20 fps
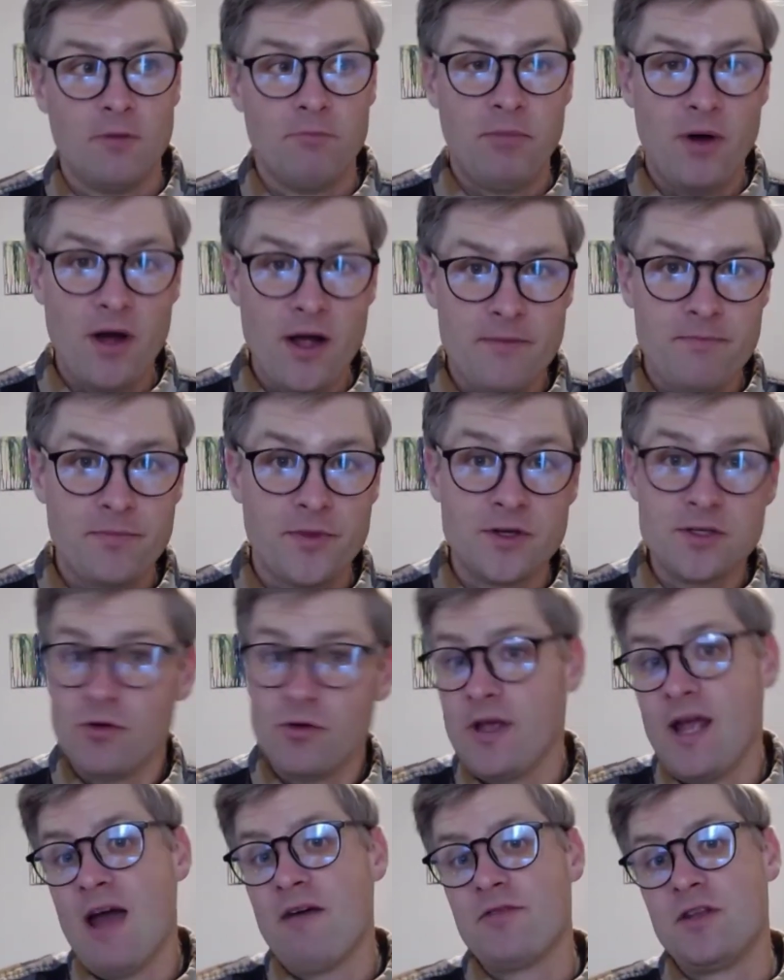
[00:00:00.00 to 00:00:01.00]
But there's
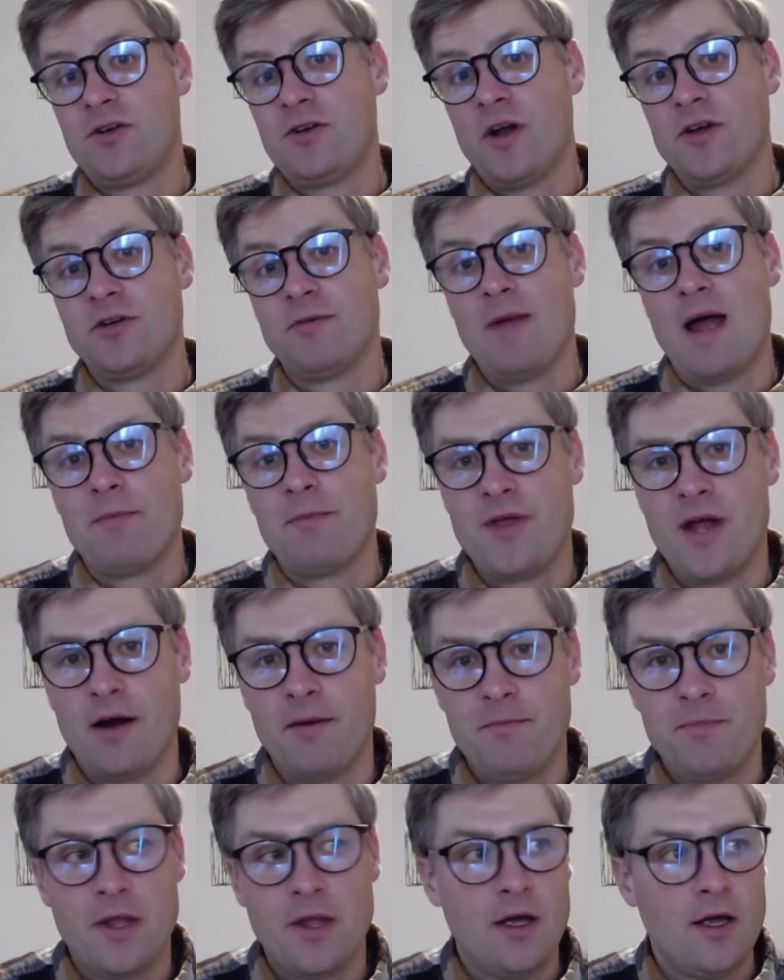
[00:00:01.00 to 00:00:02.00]
only half the treasure map
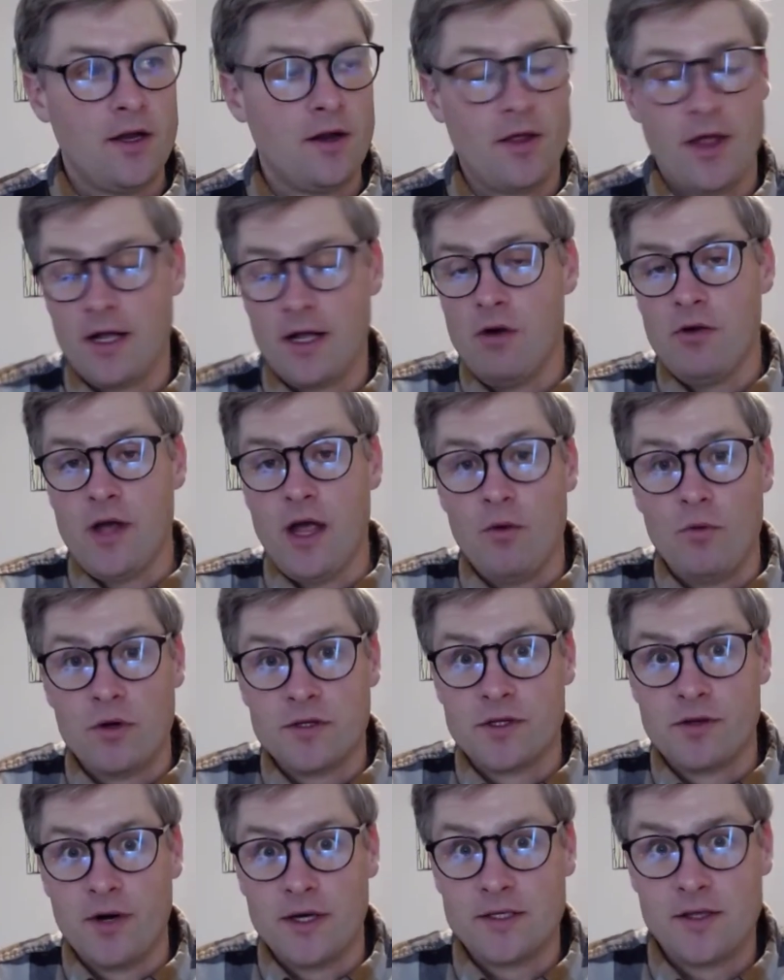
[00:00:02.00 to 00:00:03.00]
there. You're like, okay,
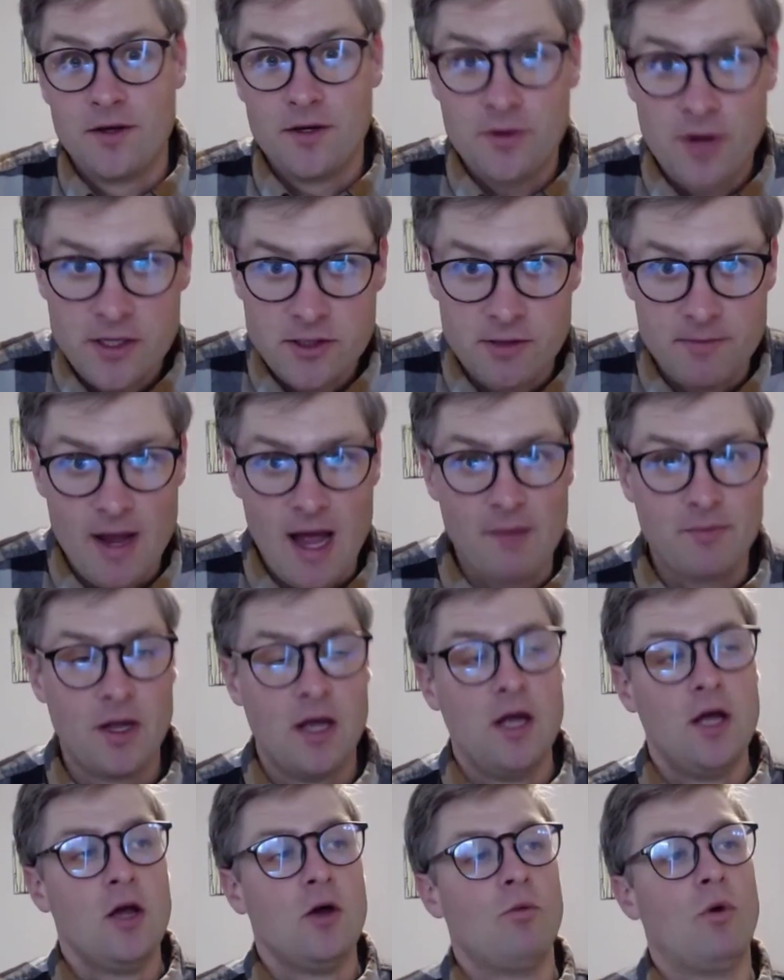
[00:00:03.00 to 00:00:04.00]
where's the rest of the treasure map?
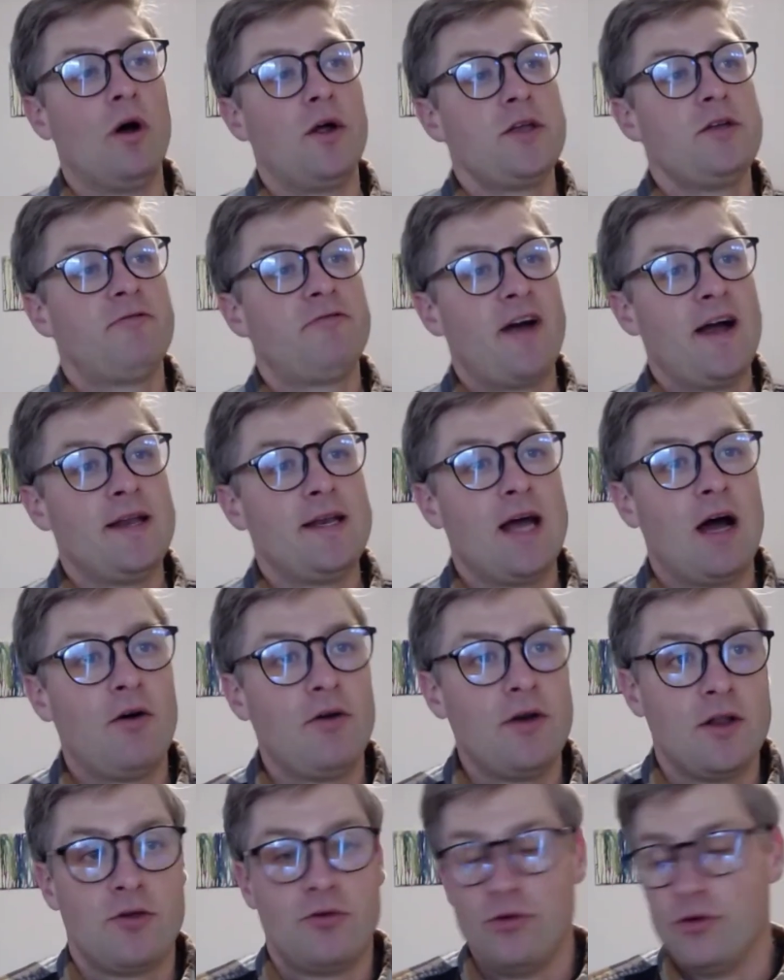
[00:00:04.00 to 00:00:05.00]
Well, you find
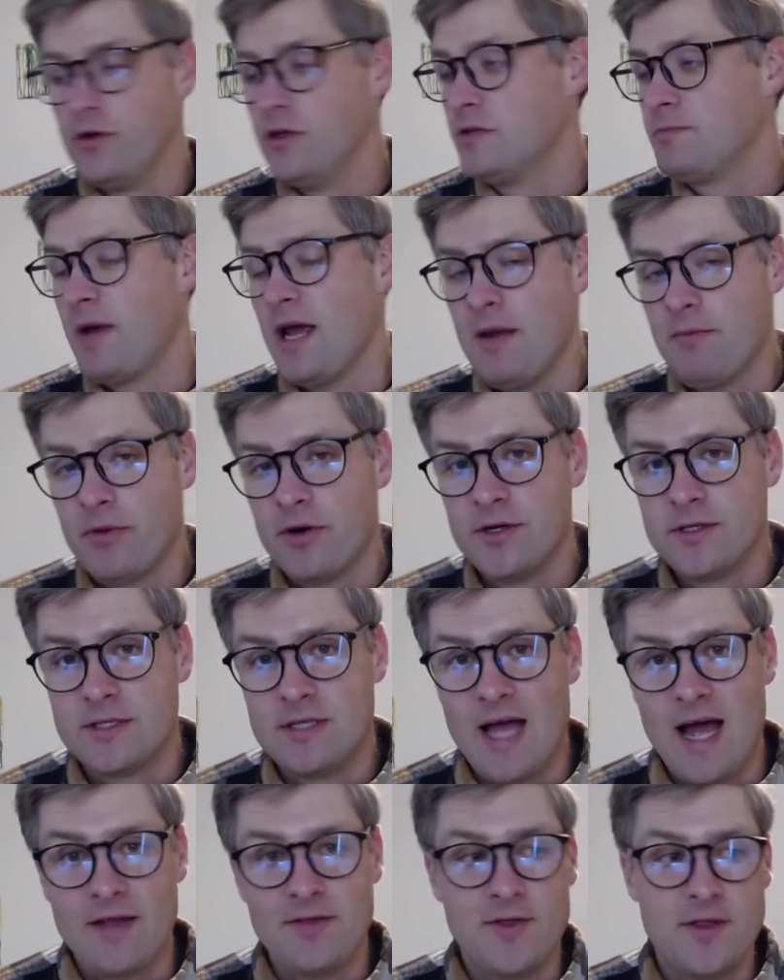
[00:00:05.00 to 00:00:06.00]
out through these papers
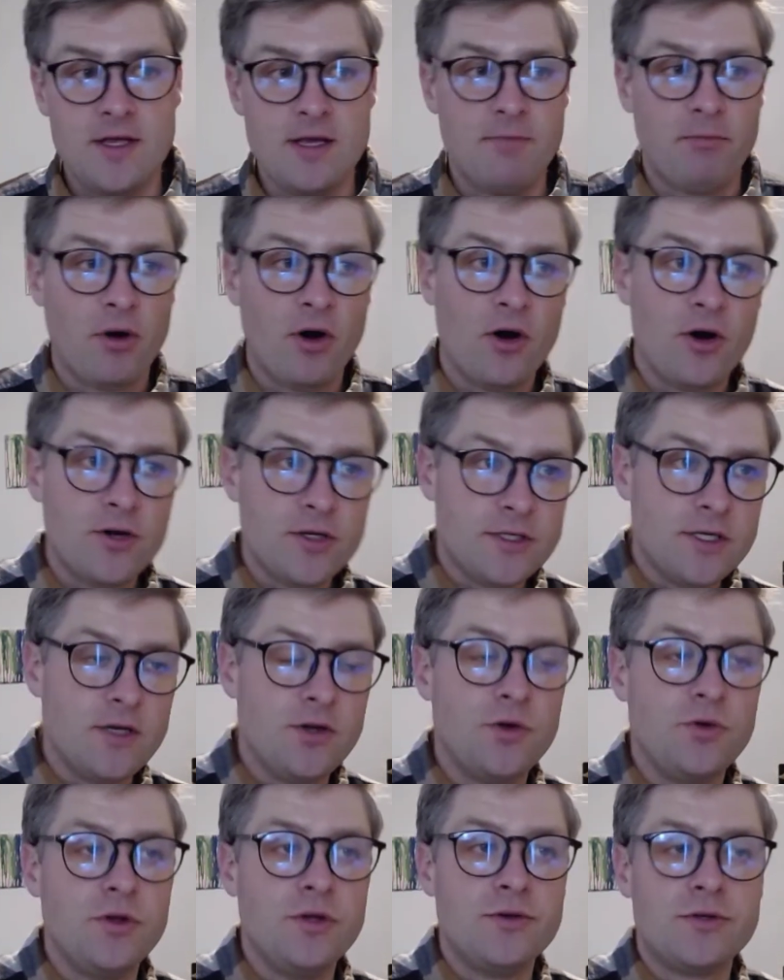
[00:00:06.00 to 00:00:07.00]
that the person
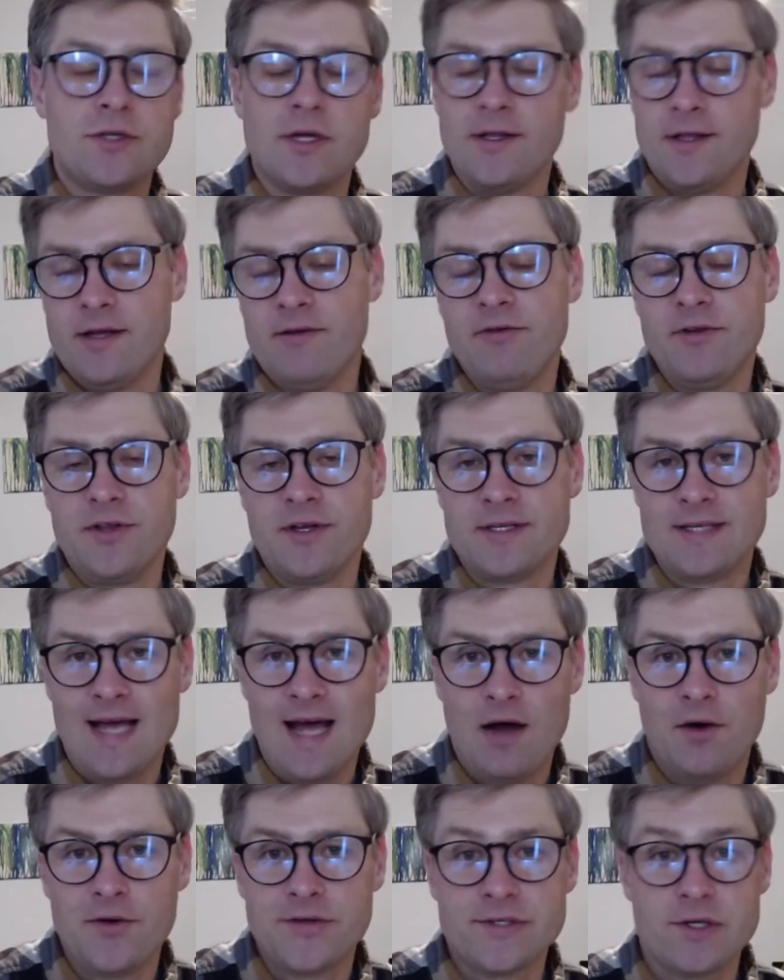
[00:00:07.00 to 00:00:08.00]
who used to live in this
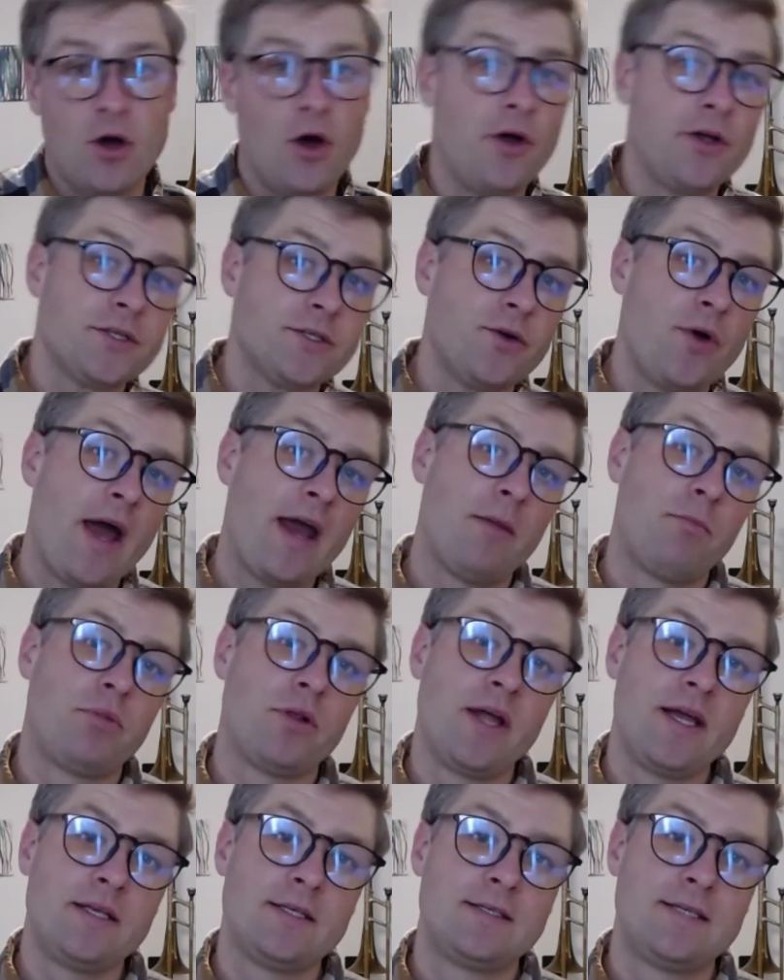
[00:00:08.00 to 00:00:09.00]
house also had a
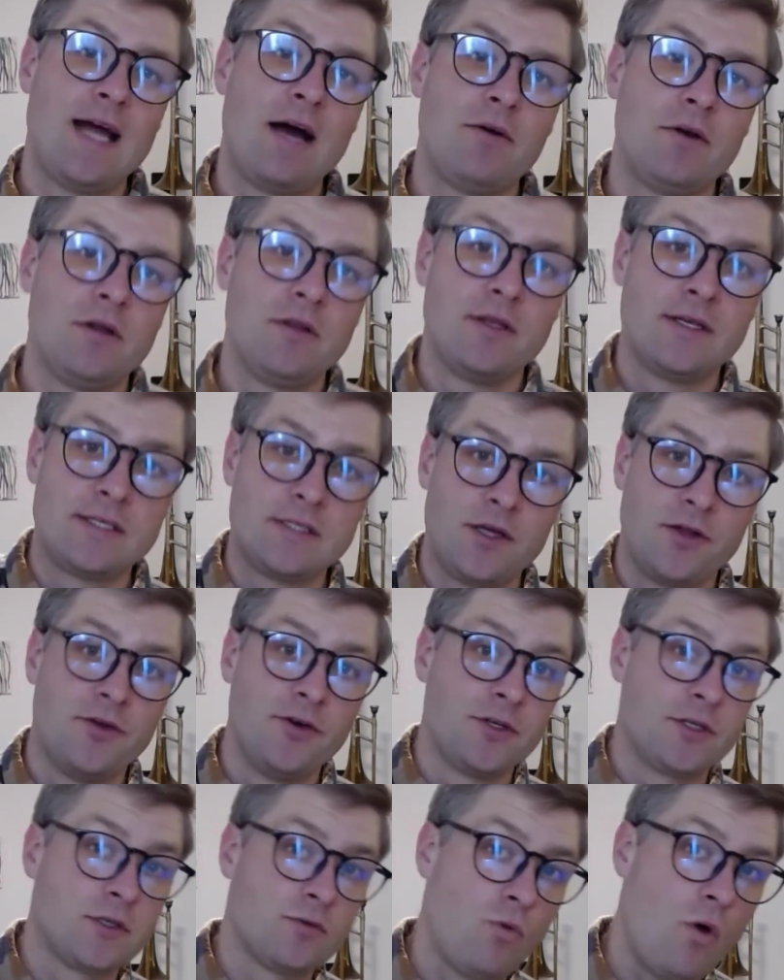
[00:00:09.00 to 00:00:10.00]
place down in the
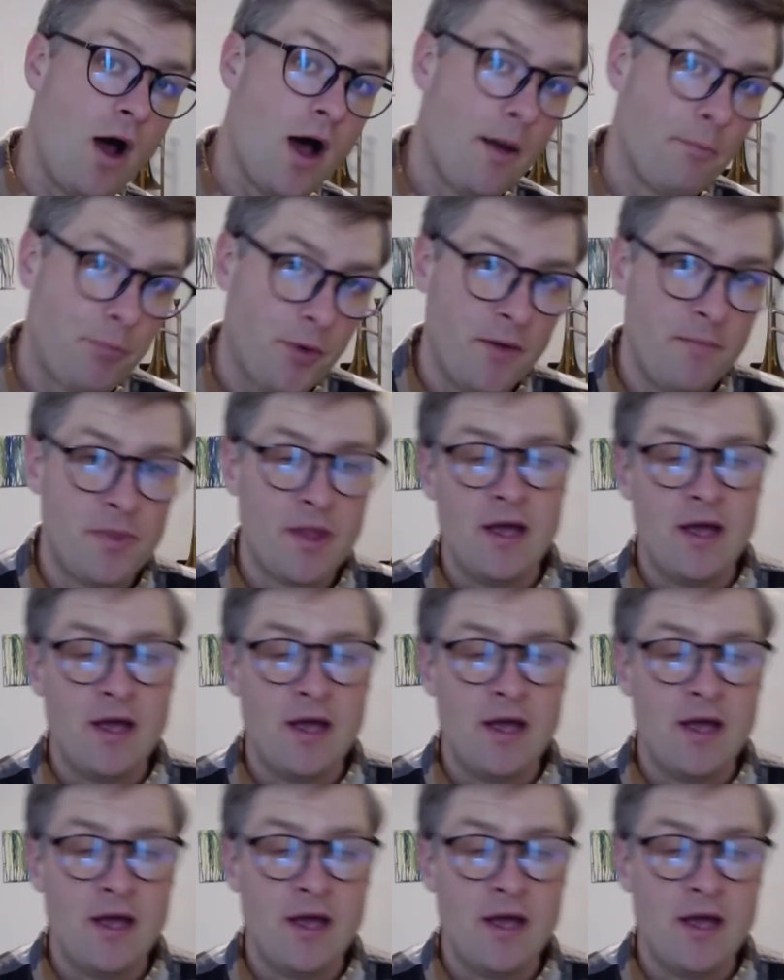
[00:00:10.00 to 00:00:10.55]
southern swamp,